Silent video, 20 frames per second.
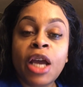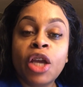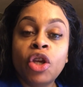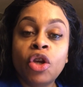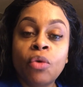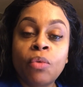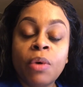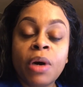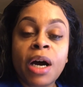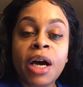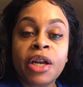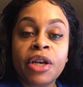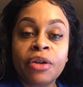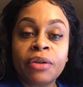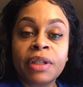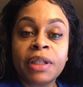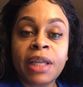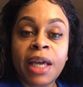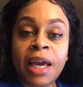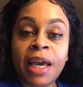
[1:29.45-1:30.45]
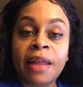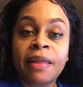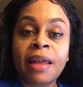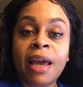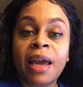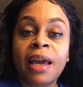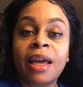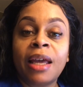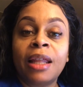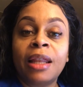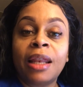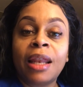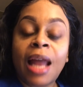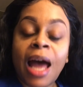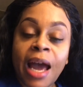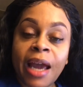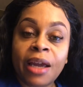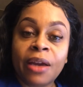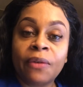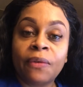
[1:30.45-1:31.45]
you will understand that in
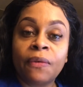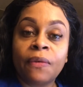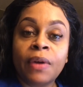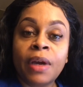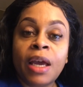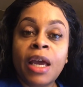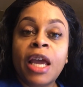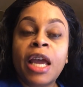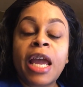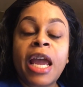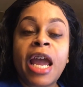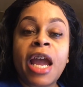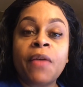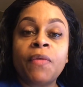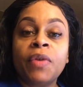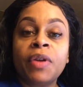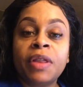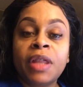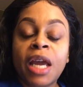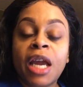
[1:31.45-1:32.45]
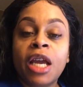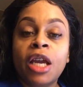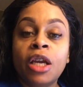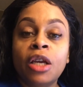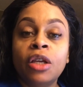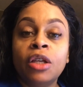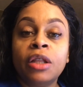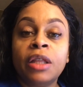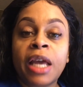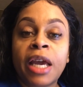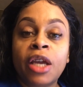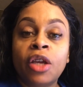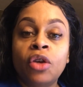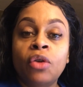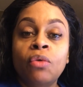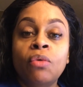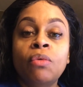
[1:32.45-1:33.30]
life, everything that you